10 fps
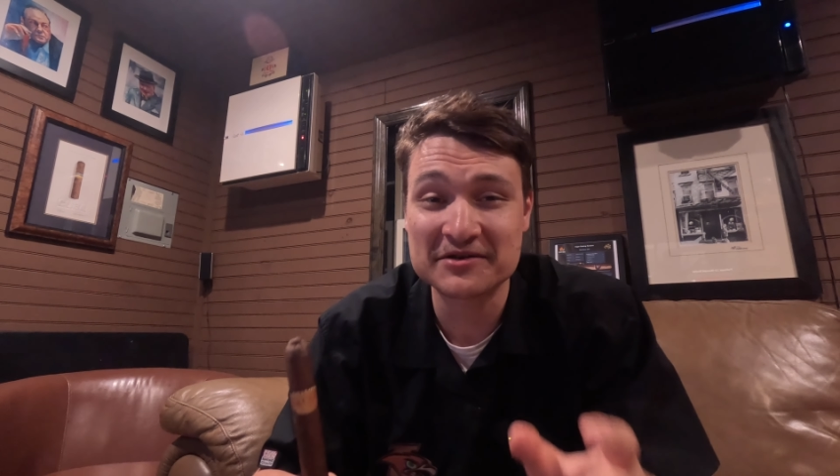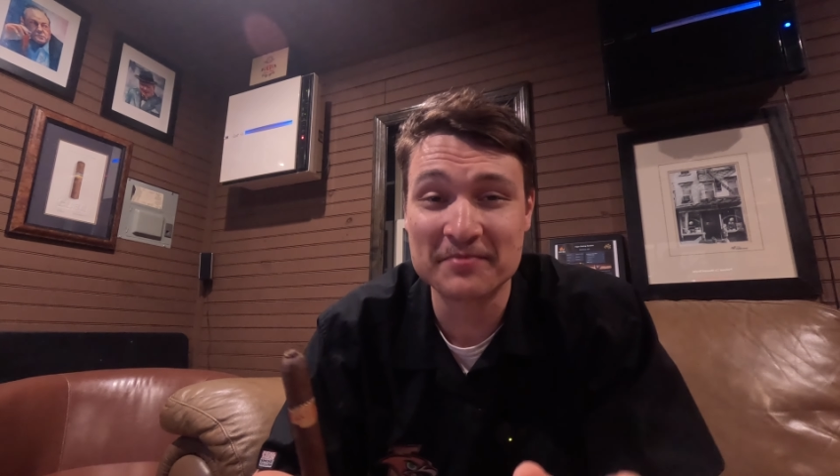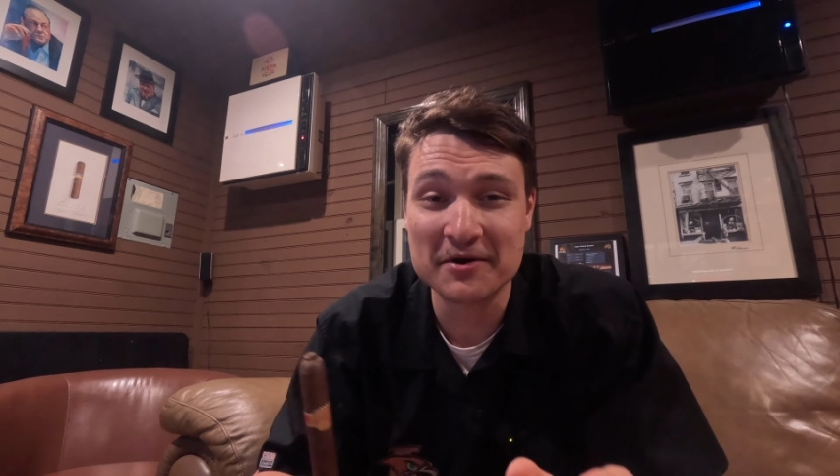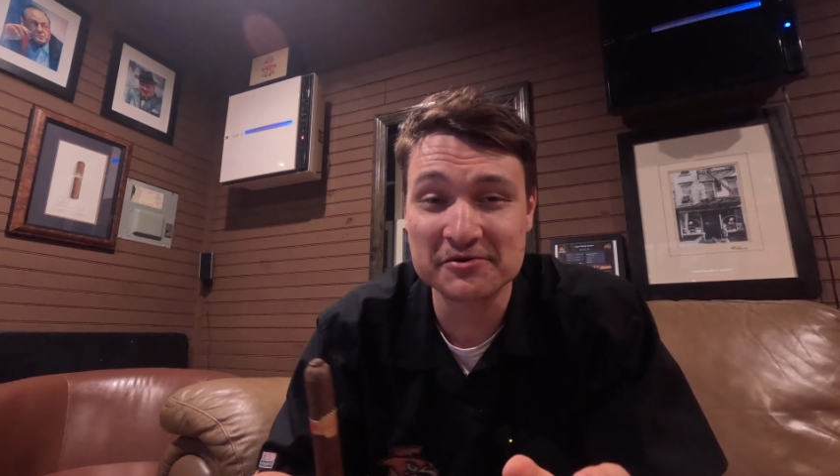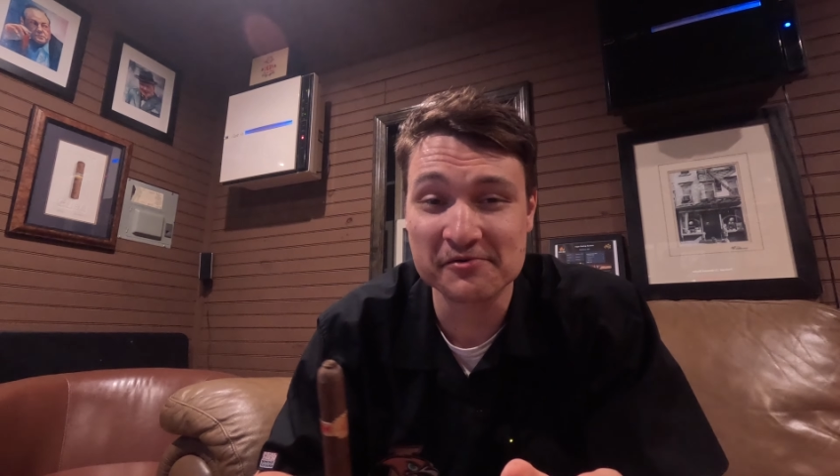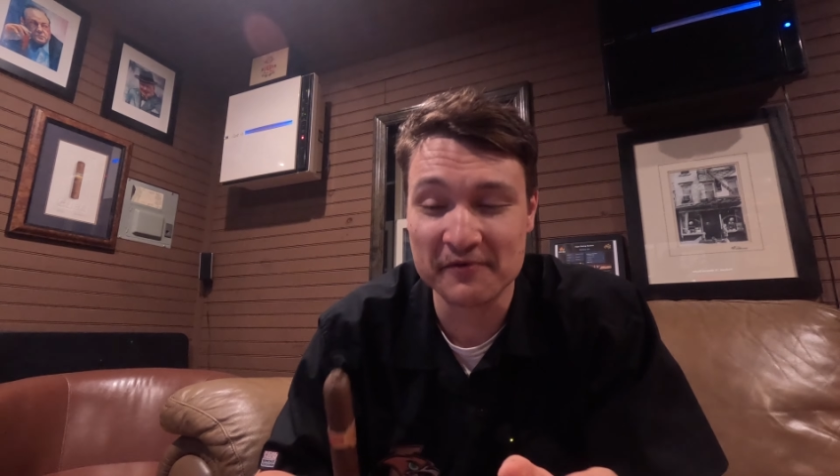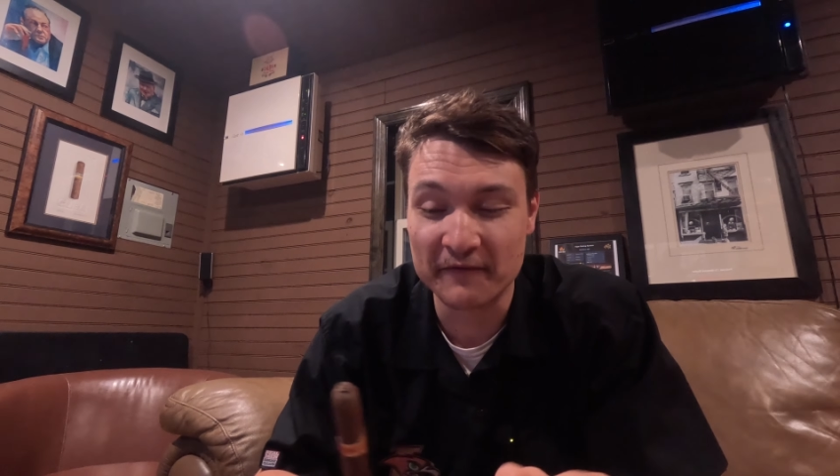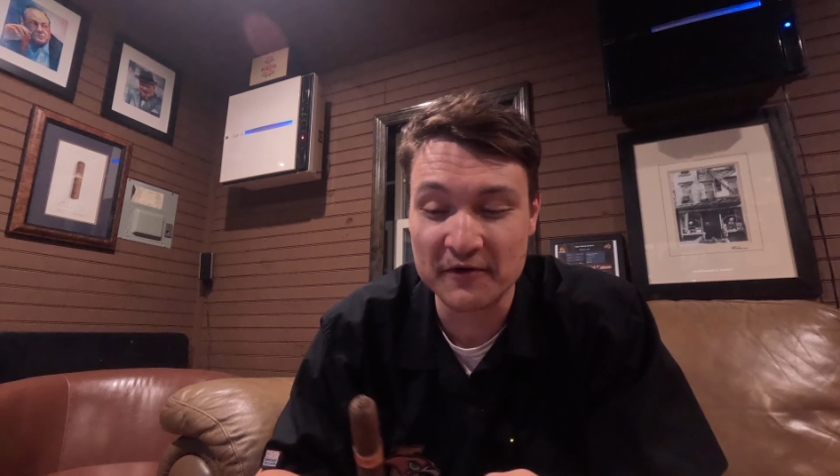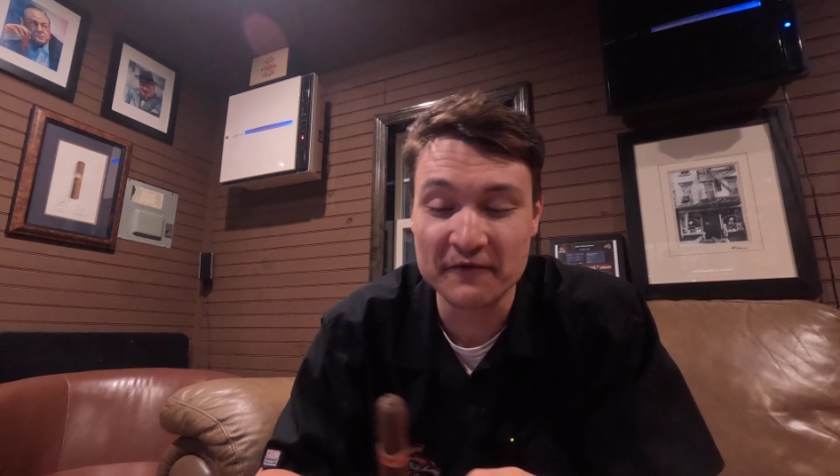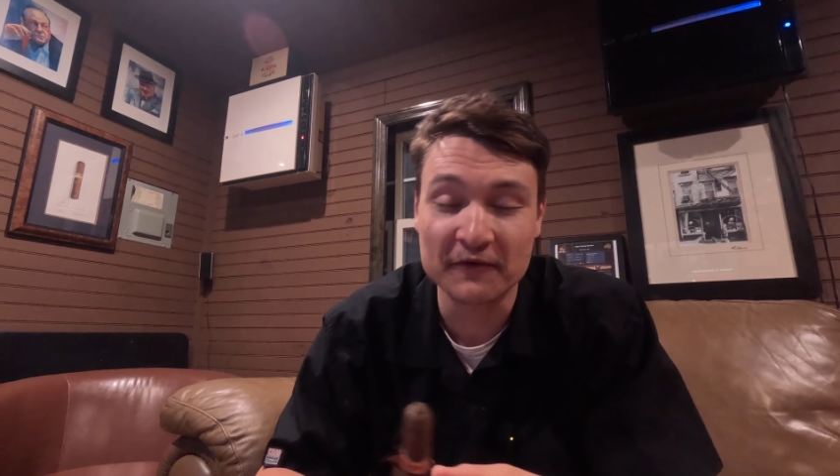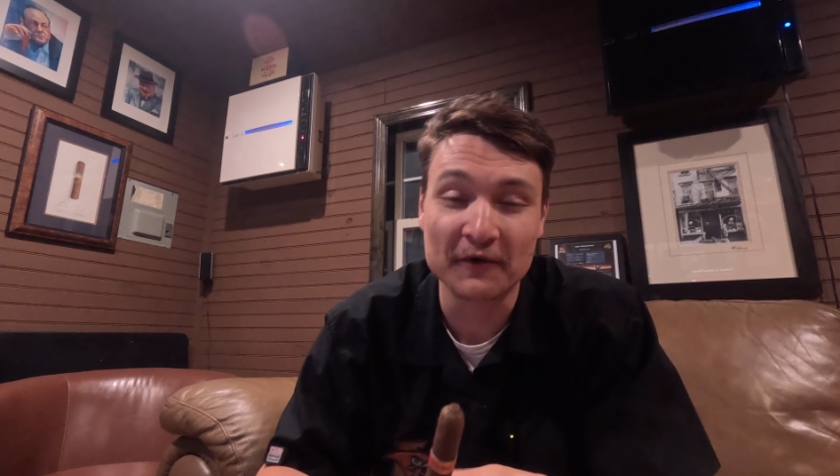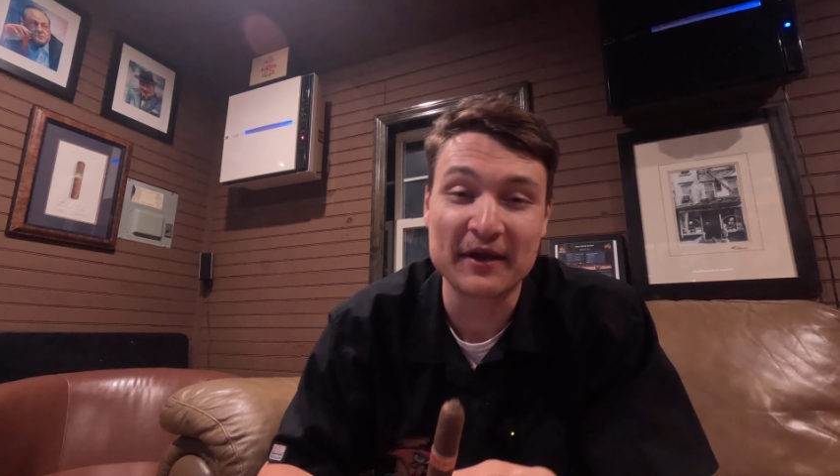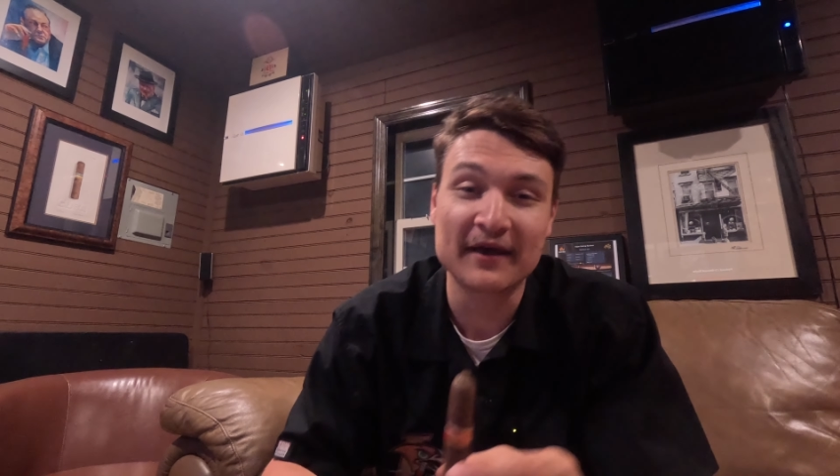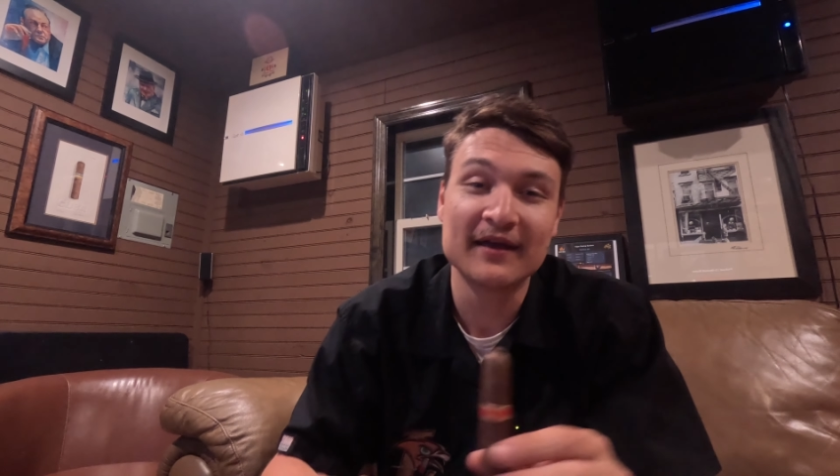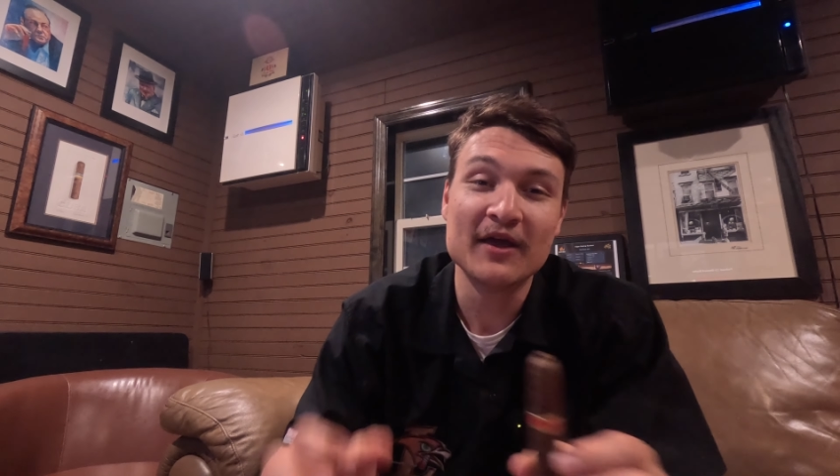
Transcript: special review for you.